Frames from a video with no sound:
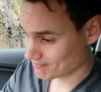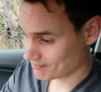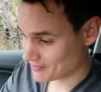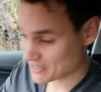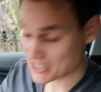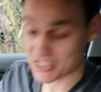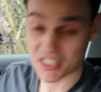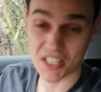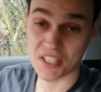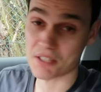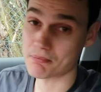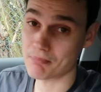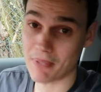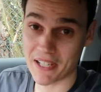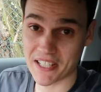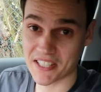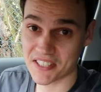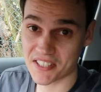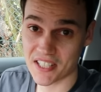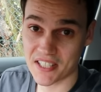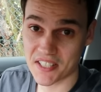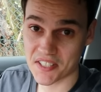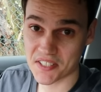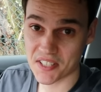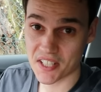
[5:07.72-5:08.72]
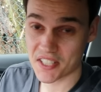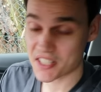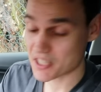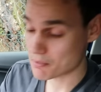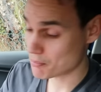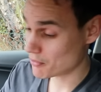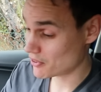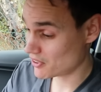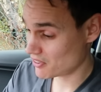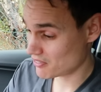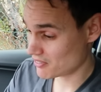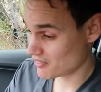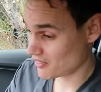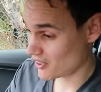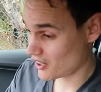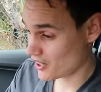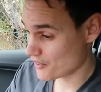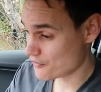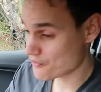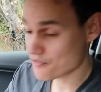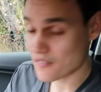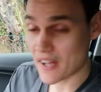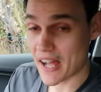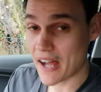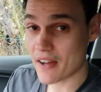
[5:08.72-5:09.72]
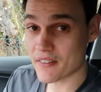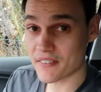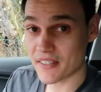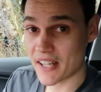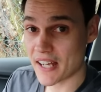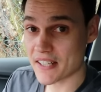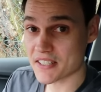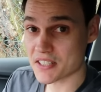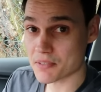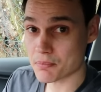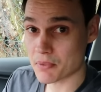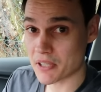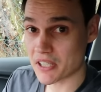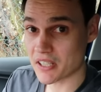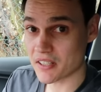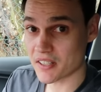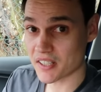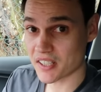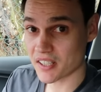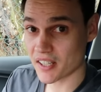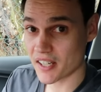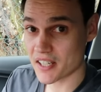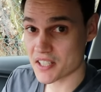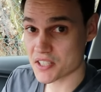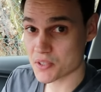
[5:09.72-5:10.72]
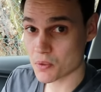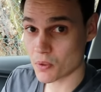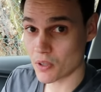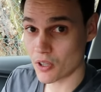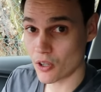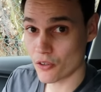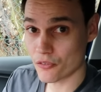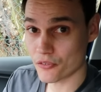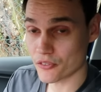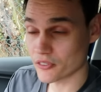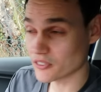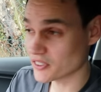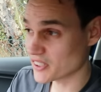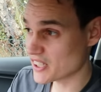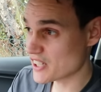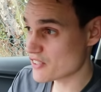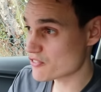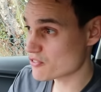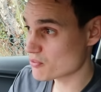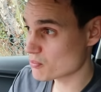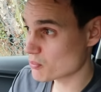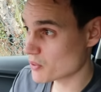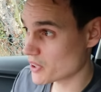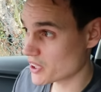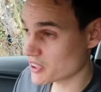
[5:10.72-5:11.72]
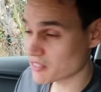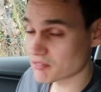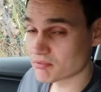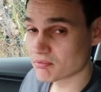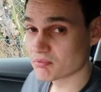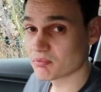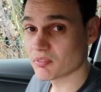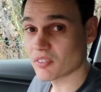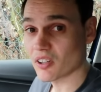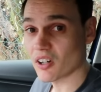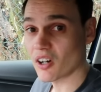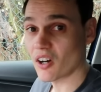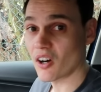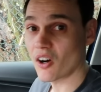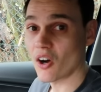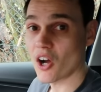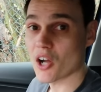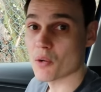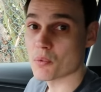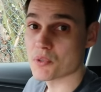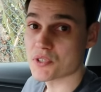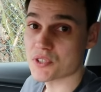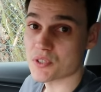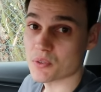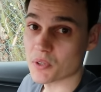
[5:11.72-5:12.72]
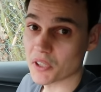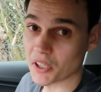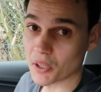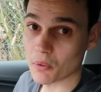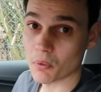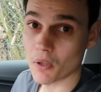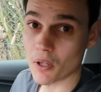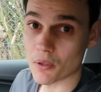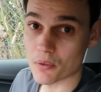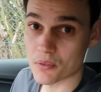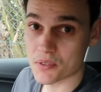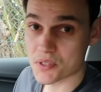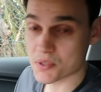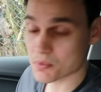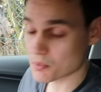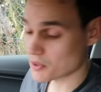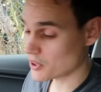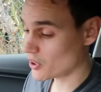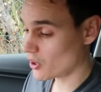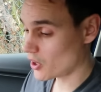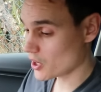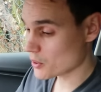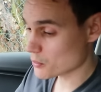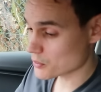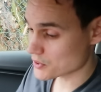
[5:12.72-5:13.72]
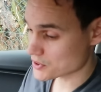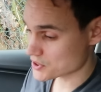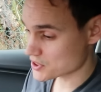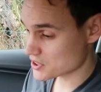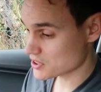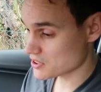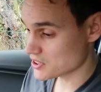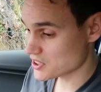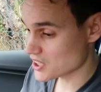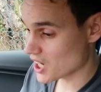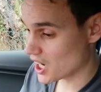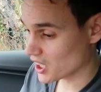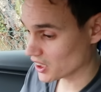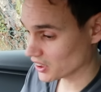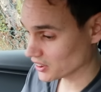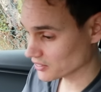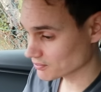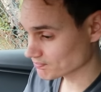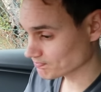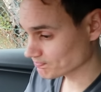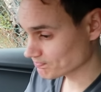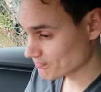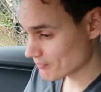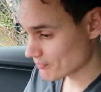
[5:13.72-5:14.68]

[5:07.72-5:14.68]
which doesn't make sense, does it? But I found that to be the case quite often, even when I was doing quotes when I was young.